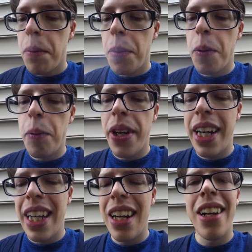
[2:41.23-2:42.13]
But I get a
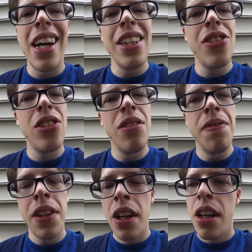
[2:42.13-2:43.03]
nice
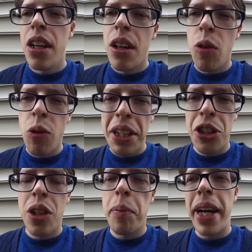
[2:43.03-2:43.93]
rich
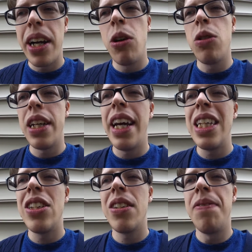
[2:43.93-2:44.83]
tobacco taste
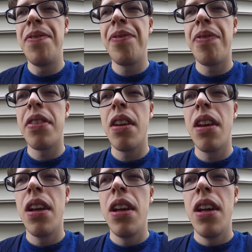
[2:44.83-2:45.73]

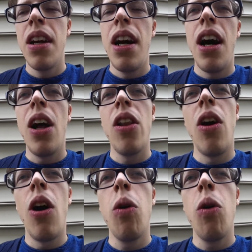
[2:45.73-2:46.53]
along with